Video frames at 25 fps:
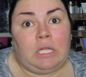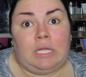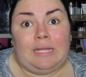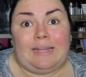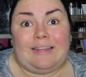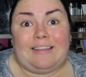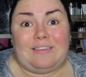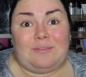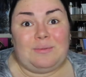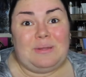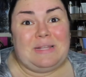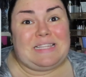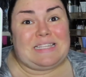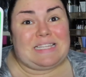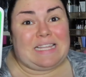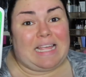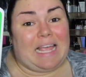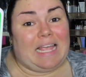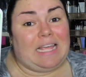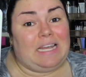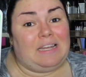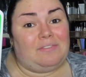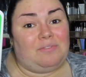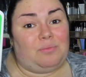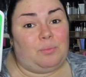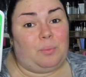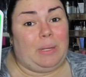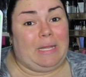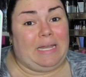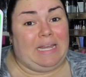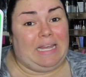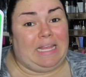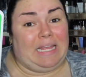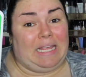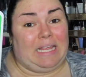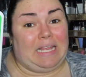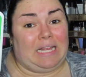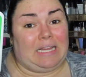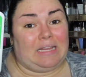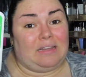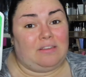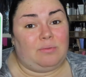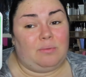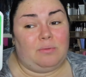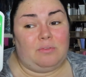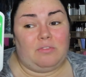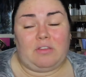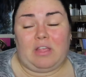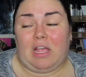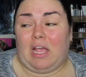this one's kind of
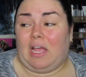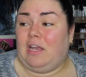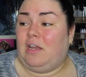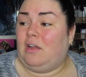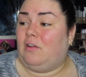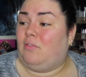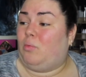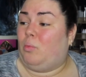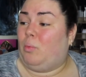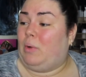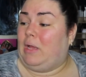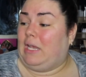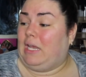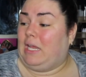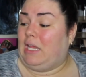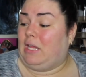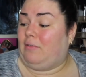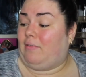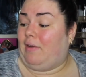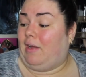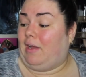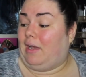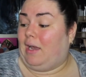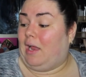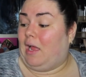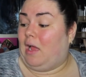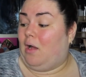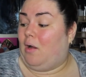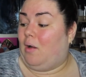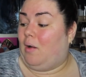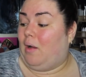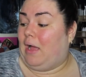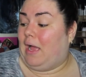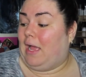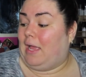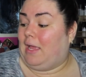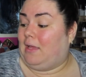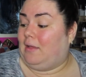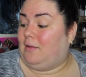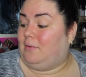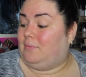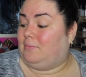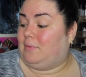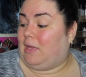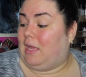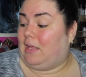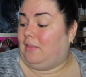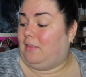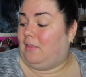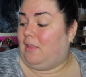winning right now.
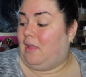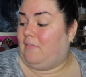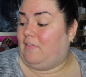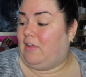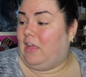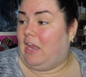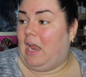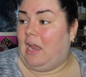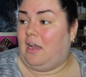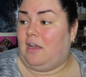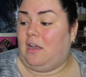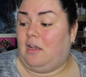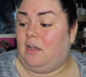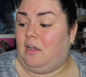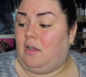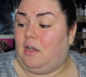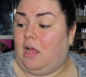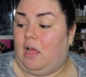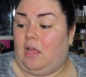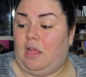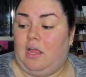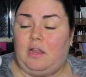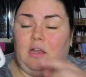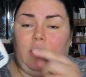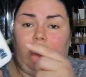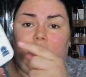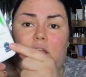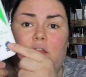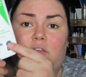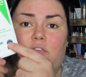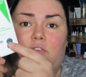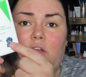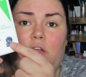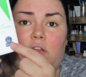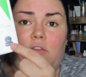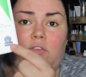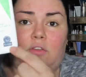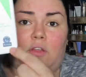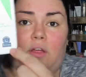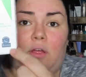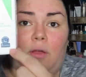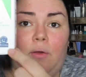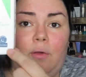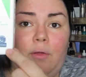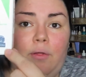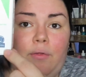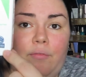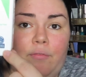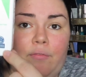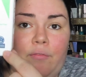I love it. And then it is
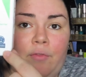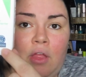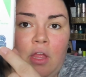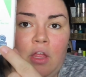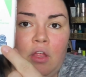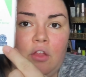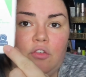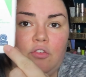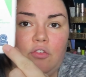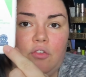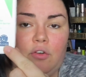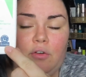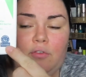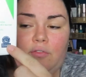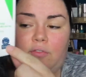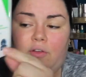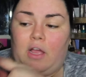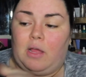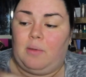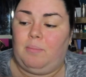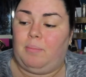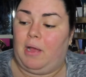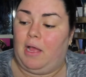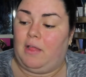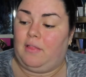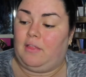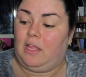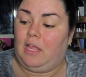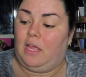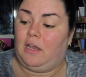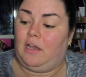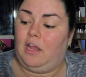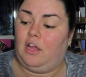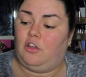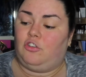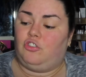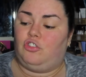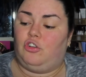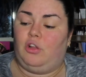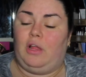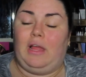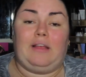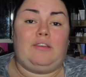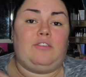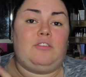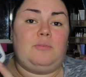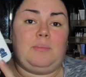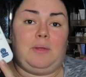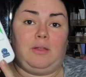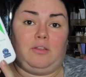also certified by the National
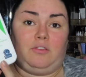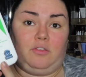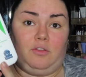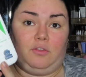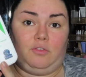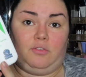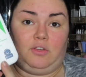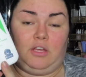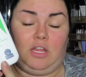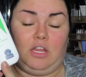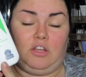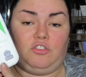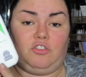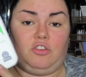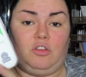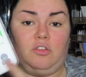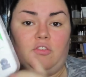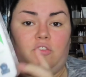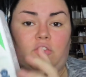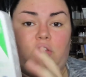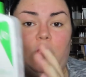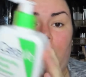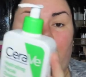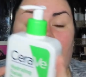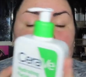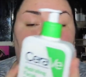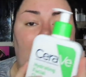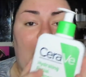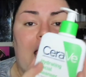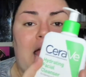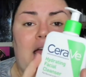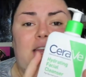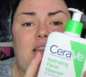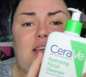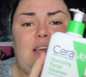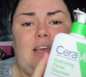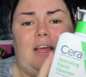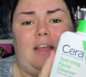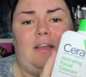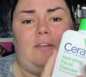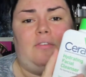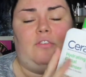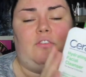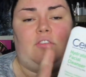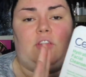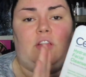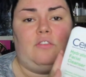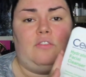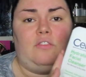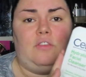Eczema Association. So any kind of
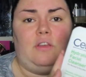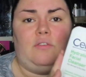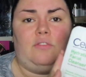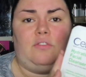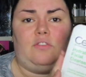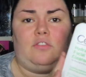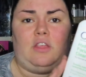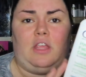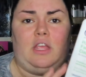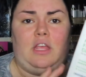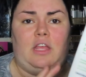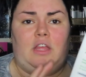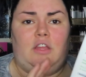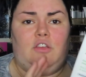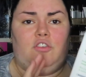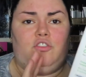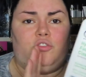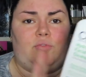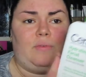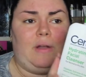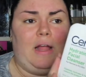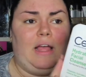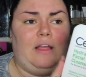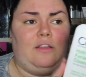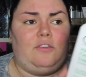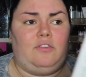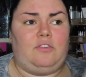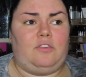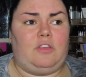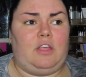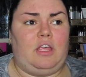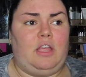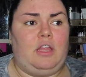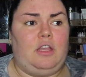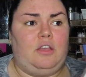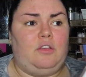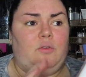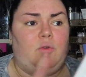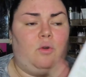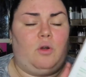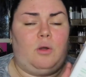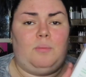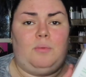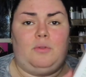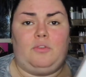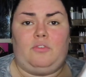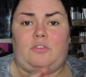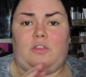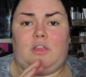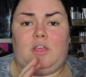sensitive skin, dry skin,
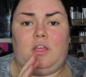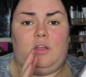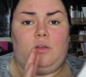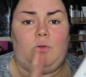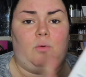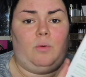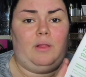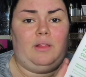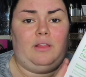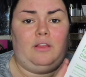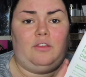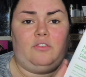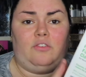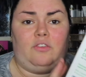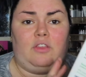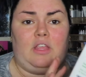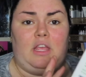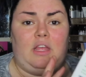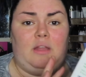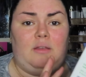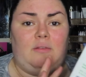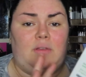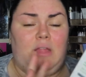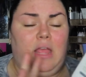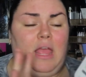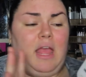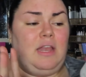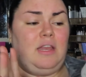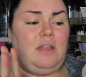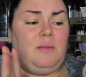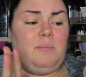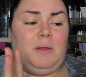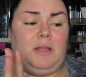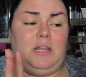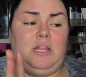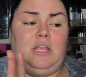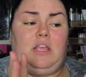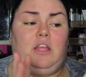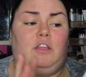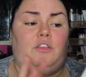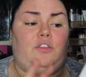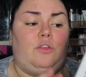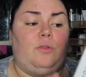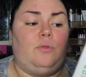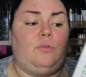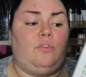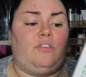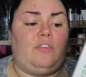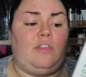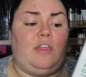normal skin, oily skin, anybody can
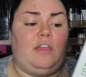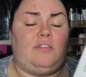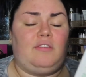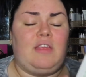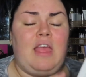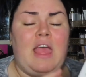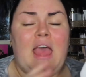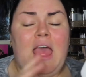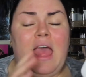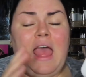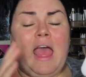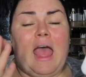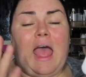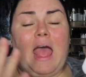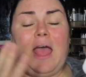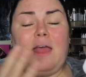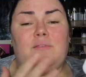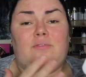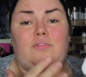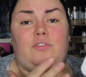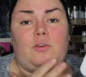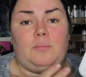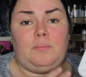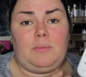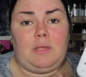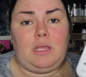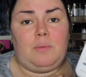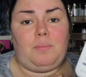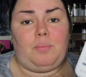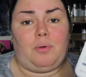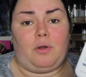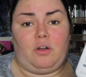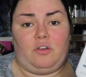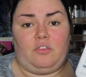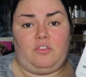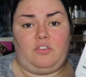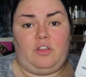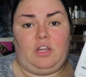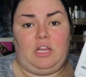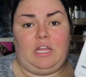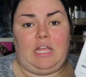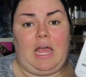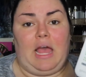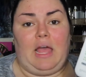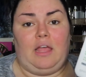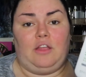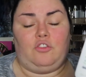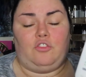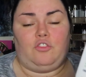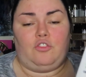use this. And for me personally,
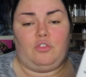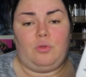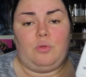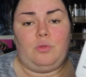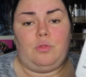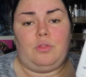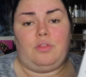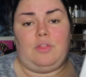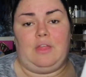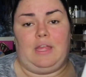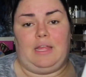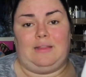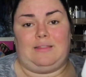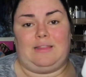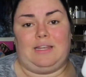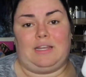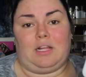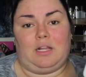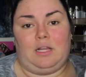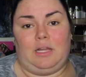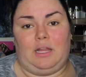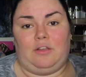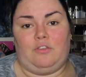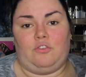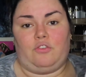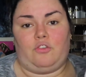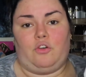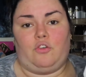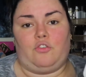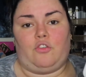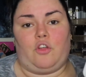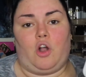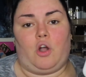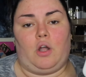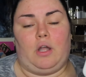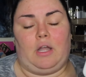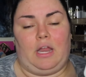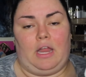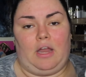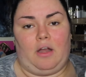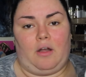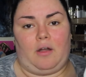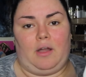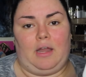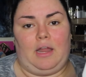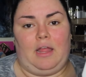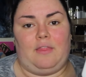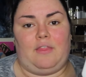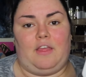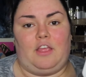I do think that cleansers are an
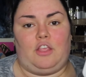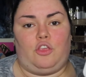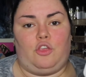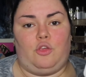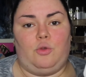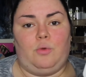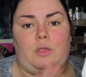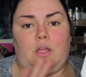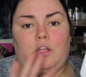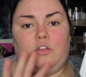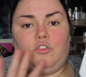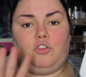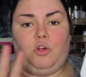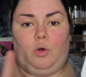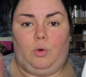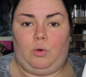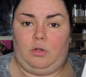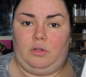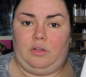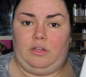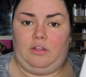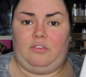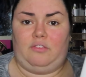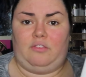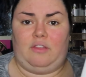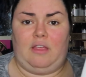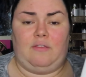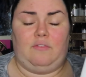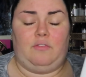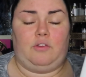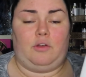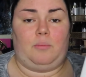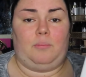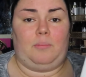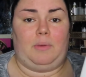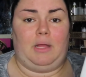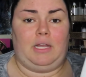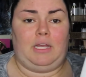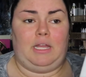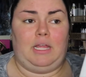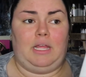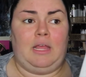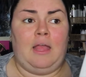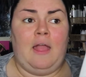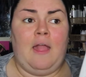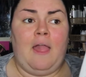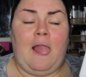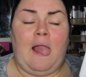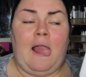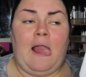area that you can totally save your money.